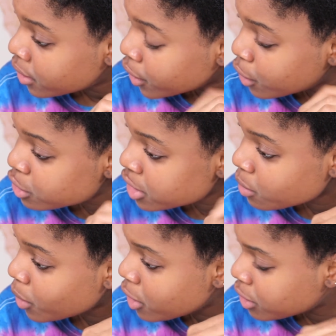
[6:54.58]
Usually
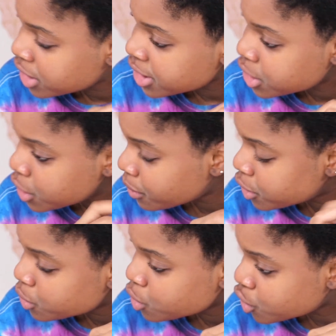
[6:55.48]
when you just do a
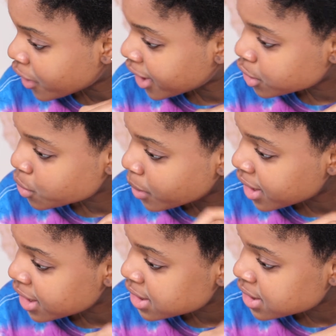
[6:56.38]
2-strand
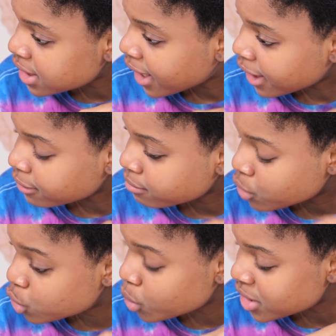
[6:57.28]
twist and
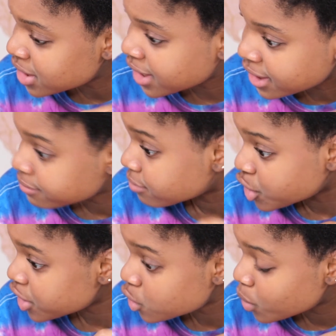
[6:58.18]
you twist it
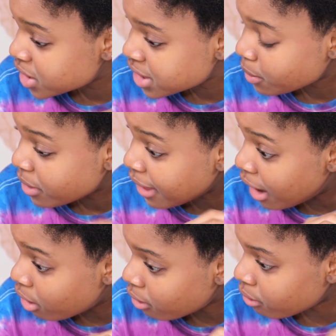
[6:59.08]
just twisting
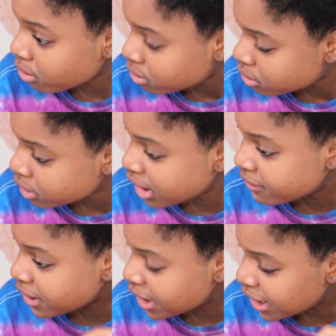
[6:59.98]
without
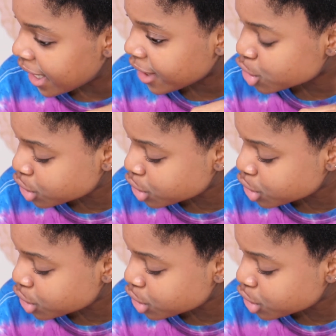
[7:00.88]
giving it an extra